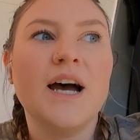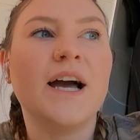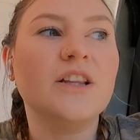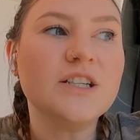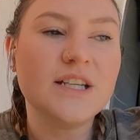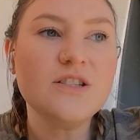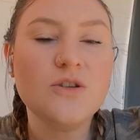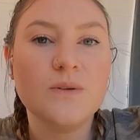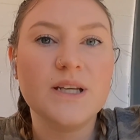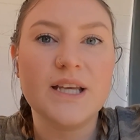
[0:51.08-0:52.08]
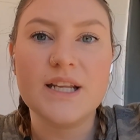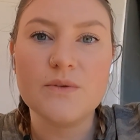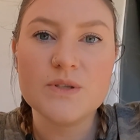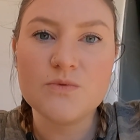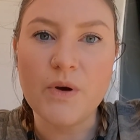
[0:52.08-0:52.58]
I looked into it and
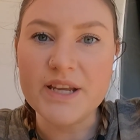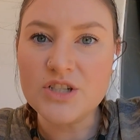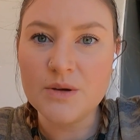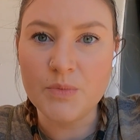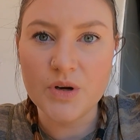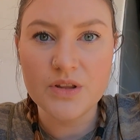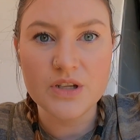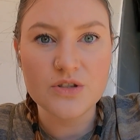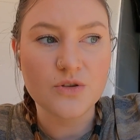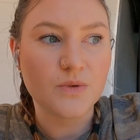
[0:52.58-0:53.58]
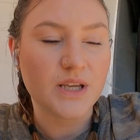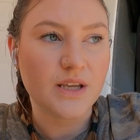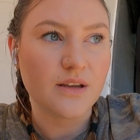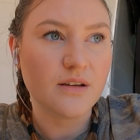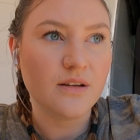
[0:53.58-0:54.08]
it was way cheaper than
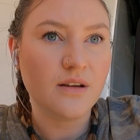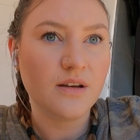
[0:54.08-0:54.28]
doing